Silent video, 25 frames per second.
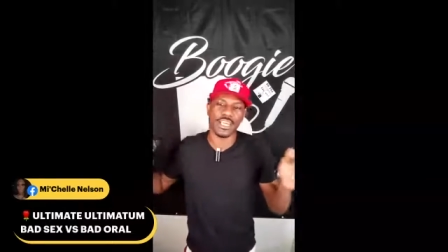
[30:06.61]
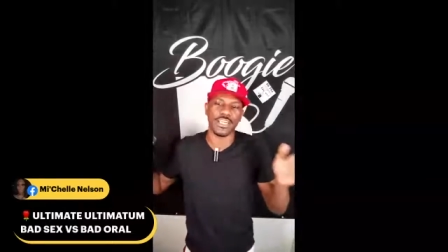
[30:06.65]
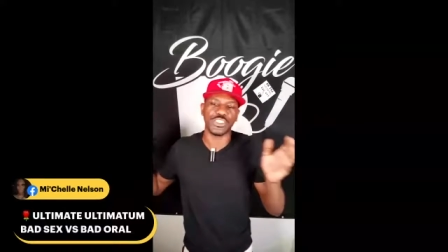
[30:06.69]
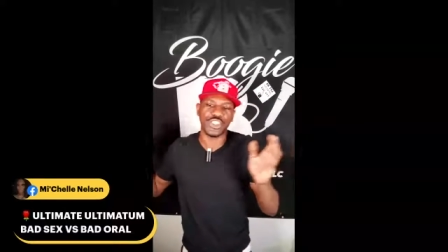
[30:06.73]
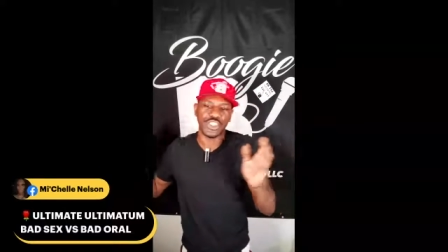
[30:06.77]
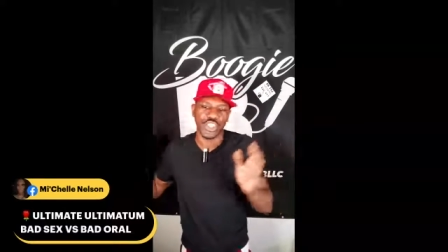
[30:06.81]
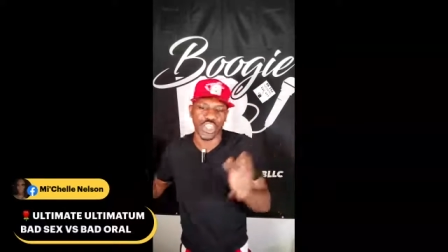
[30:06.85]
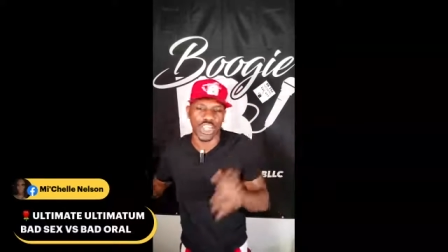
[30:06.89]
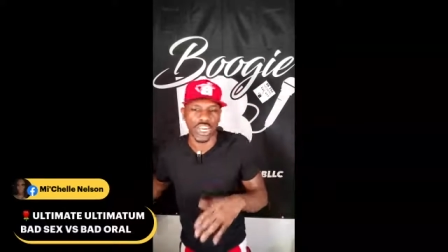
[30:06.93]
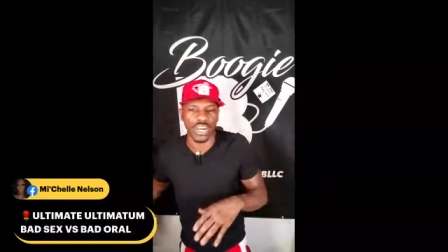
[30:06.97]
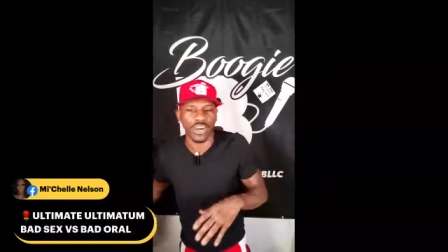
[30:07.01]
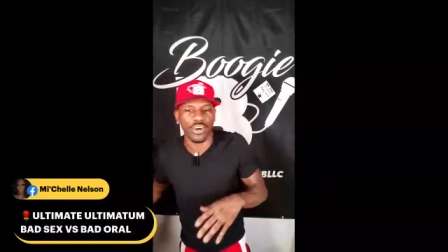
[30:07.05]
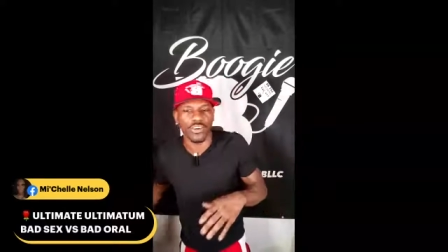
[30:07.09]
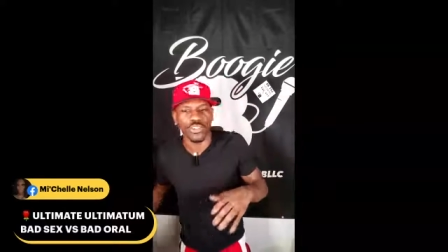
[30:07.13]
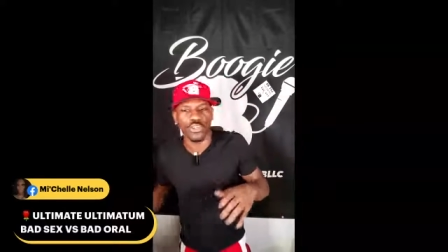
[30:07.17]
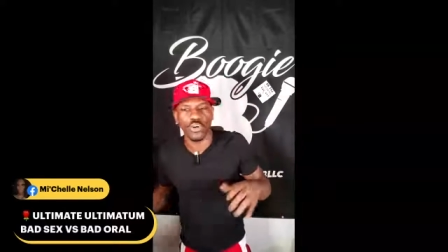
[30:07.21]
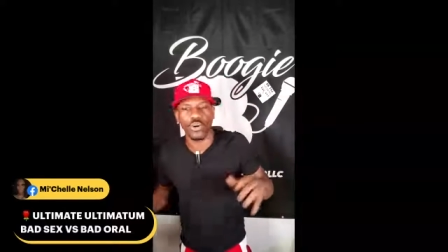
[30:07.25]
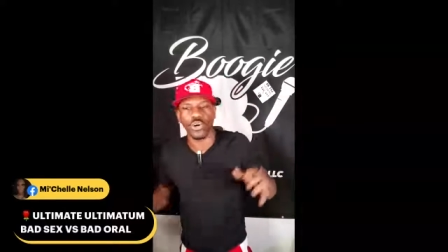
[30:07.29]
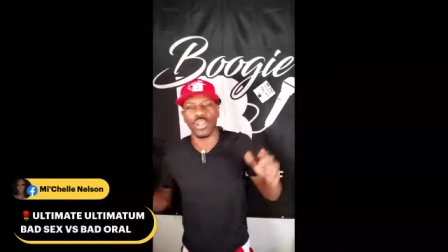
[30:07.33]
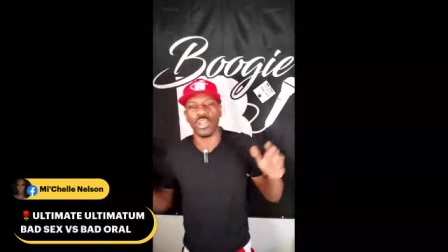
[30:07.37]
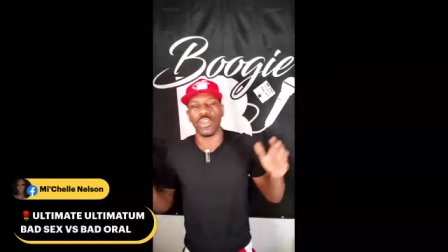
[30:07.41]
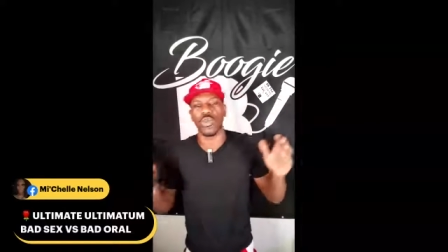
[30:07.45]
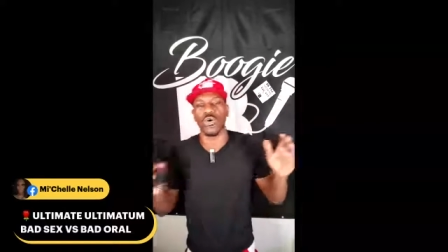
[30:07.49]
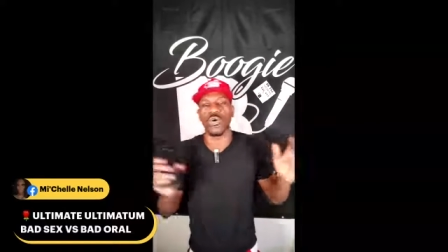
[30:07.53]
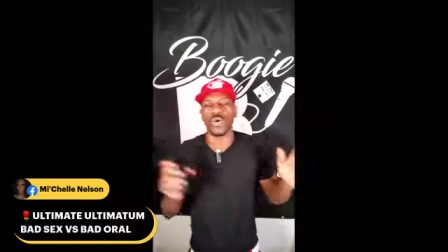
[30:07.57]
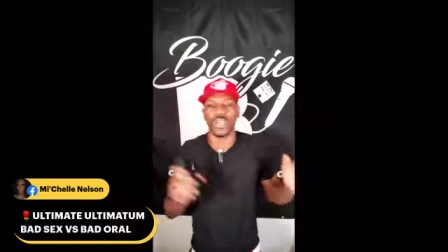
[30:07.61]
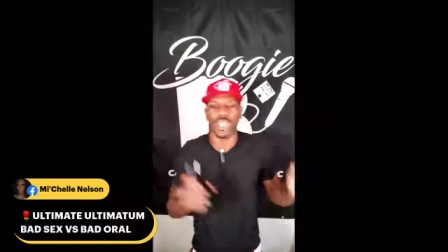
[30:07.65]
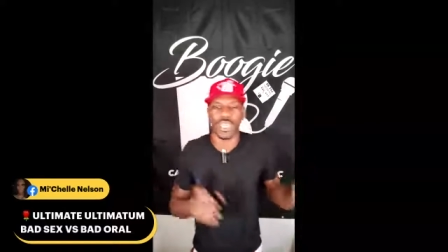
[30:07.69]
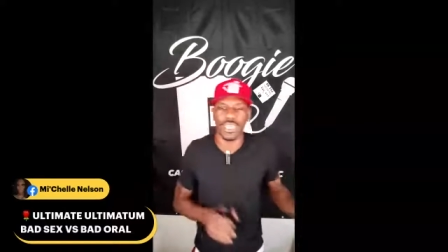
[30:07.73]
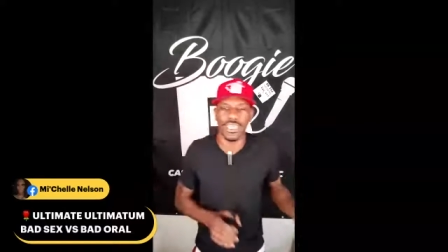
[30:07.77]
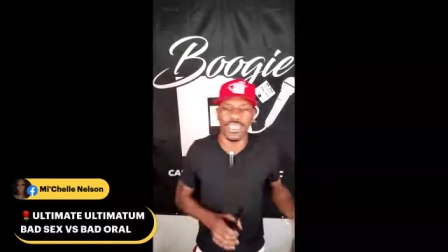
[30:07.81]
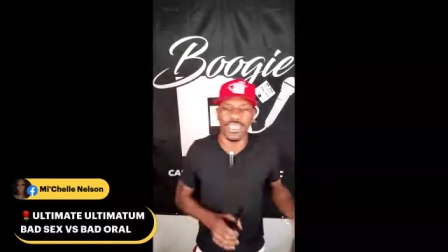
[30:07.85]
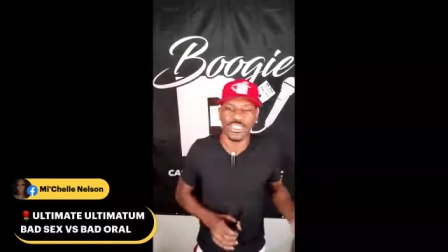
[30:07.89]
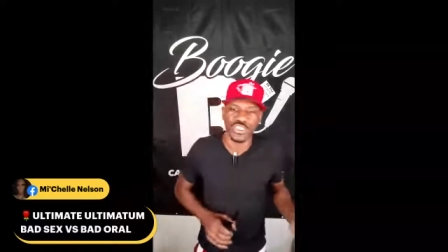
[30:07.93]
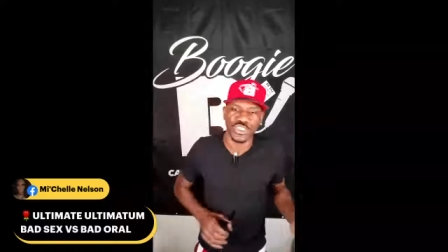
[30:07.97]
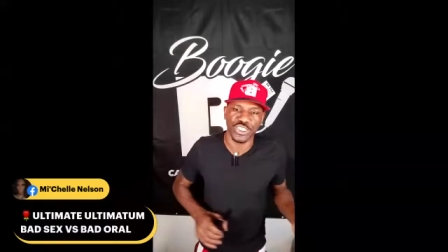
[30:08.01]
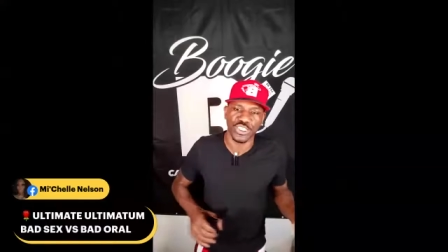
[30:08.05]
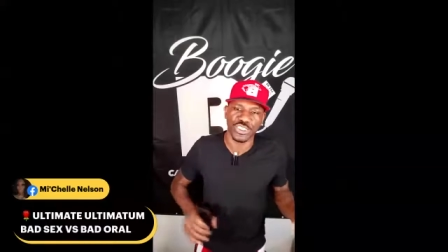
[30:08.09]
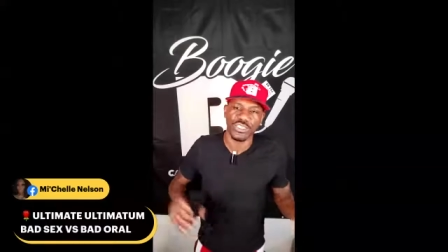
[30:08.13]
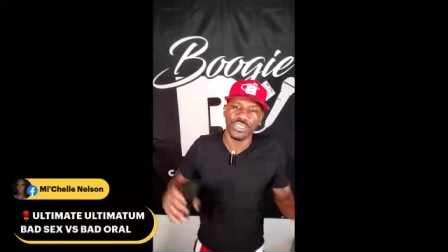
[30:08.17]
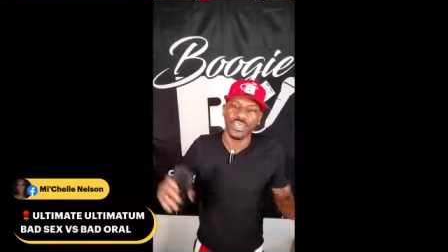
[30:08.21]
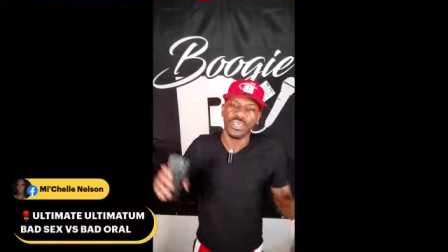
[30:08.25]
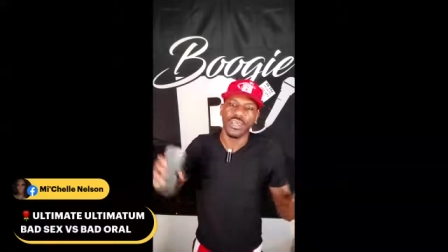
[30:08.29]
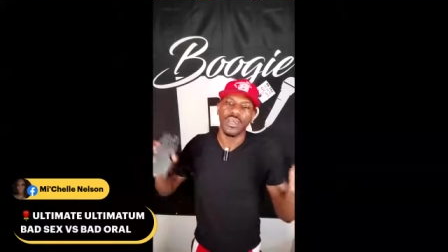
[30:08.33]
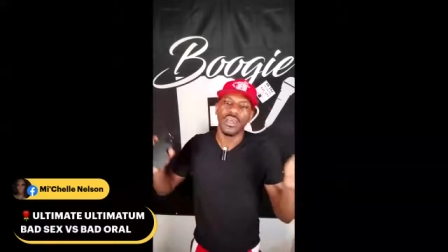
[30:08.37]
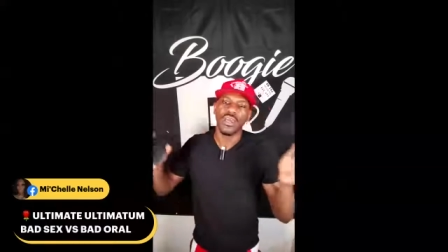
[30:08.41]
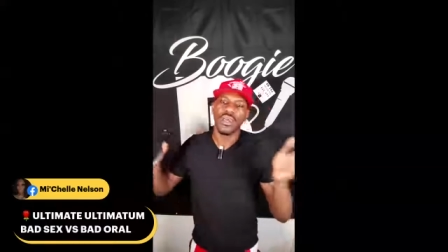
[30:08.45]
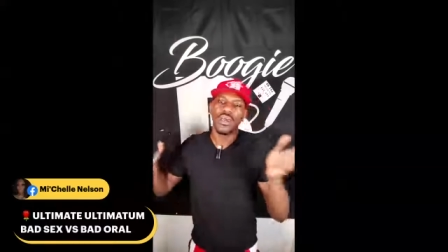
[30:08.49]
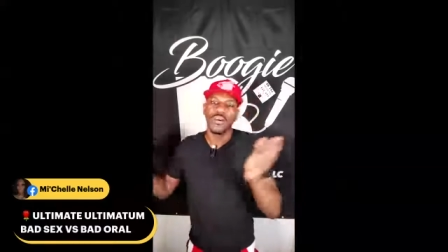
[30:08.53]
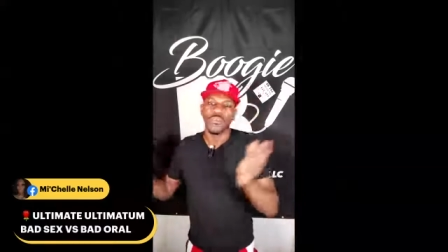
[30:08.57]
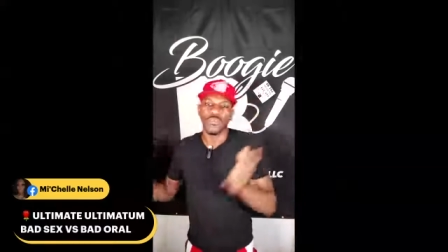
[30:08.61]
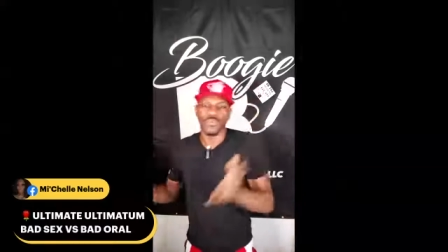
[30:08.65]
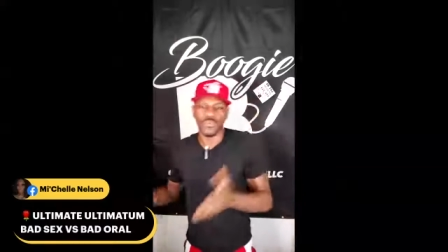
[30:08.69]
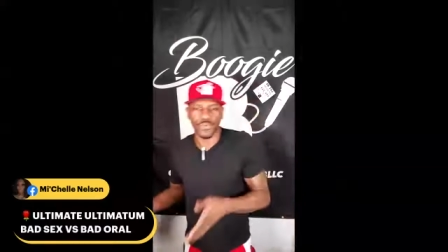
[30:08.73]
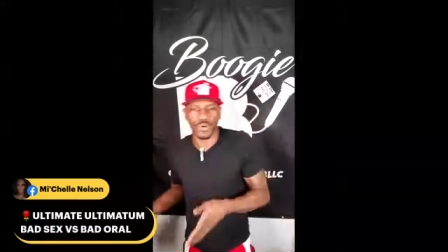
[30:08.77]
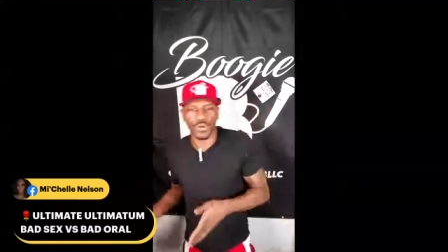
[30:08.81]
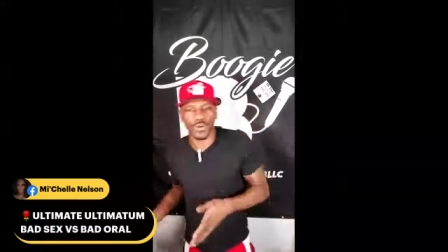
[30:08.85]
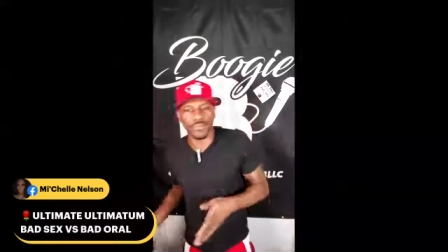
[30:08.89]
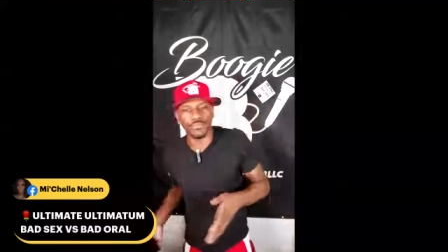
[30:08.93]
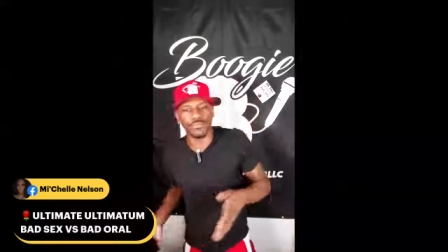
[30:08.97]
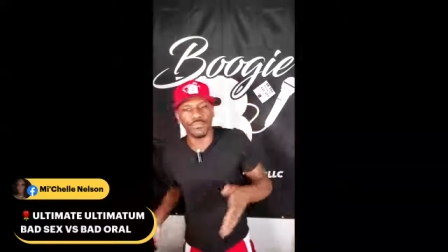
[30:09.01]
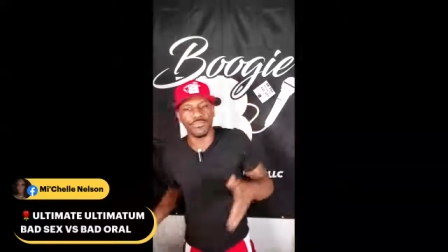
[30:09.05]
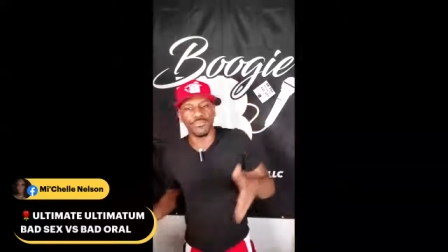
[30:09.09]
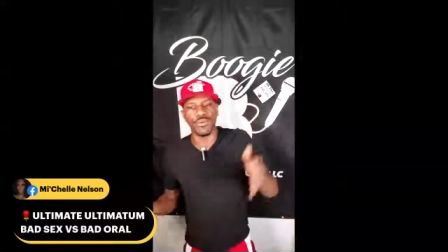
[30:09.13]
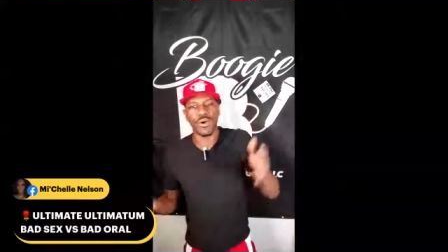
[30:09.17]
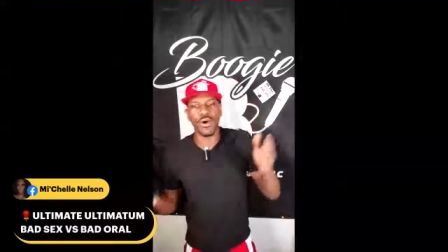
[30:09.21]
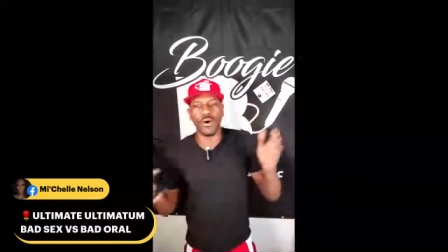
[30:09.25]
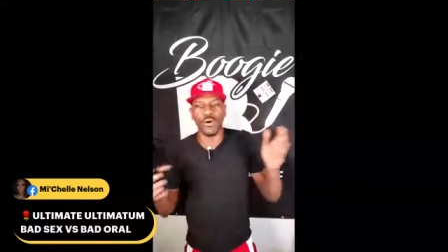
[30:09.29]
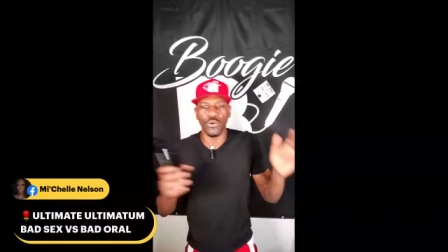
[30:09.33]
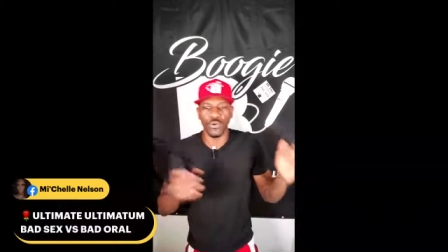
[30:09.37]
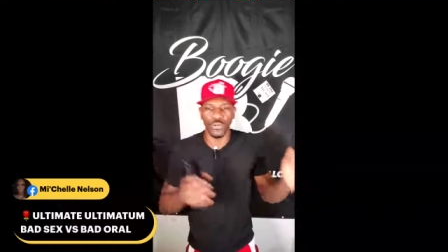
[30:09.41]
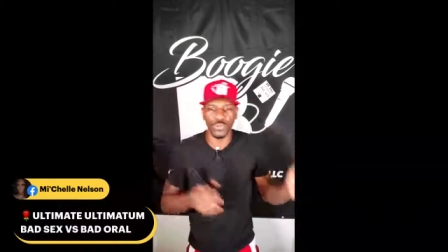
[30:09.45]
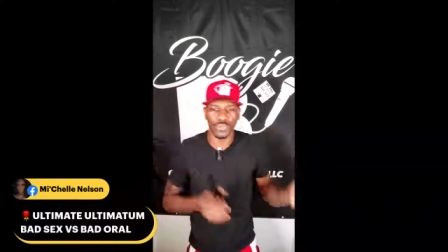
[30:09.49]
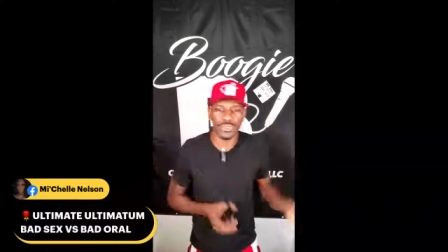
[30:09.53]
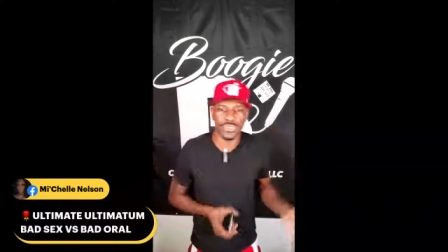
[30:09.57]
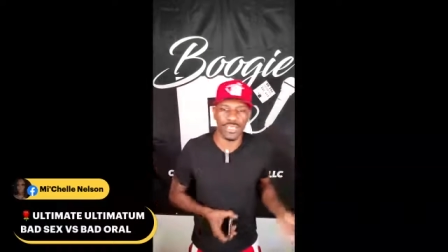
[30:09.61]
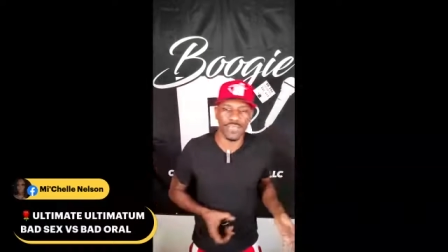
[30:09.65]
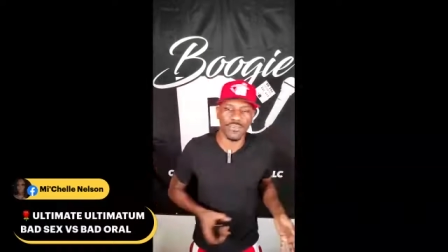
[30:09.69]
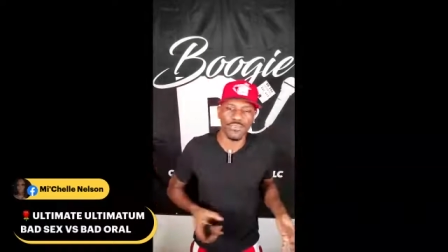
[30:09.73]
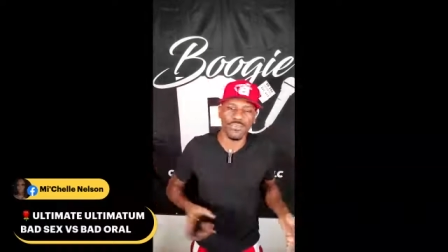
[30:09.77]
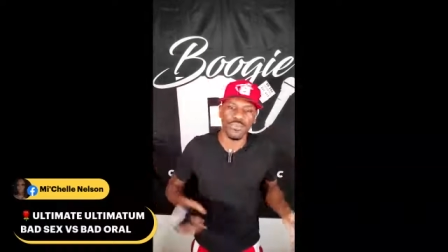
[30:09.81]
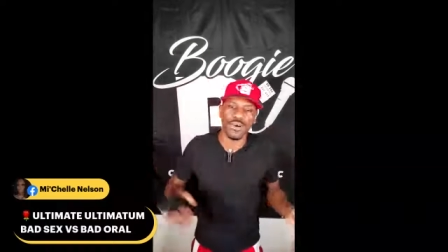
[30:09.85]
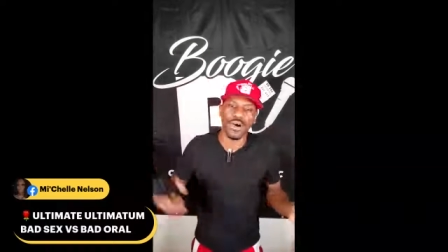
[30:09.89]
share your location from phone to